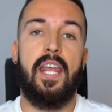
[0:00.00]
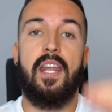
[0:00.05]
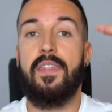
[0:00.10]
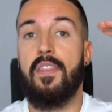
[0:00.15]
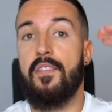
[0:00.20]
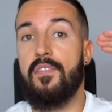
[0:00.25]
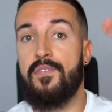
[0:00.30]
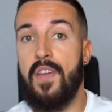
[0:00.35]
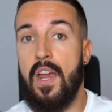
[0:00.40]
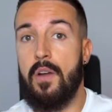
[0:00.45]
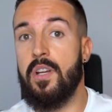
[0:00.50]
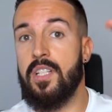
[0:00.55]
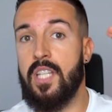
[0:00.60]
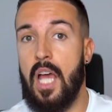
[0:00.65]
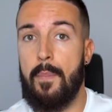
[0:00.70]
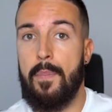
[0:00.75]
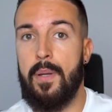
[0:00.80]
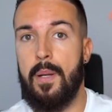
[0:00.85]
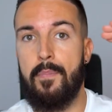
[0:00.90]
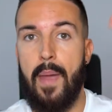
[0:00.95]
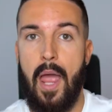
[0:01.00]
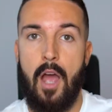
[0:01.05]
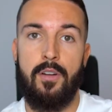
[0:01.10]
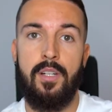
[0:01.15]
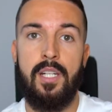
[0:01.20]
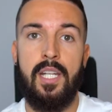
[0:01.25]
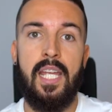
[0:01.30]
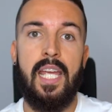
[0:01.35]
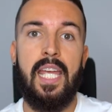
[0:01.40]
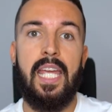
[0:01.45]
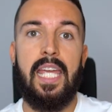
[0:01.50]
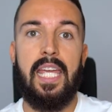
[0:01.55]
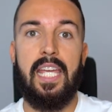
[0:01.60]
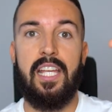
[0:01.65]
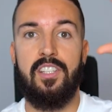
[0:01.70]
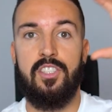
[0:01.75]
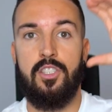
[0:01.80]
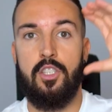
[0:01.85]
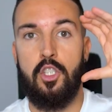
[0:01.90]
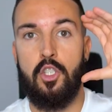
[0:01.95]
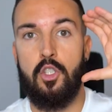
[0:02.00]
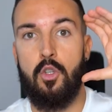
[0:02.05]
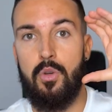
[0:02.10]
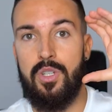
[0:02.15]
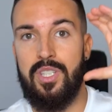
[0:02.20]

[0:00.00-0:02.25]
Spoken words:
at the very top of the mountain is your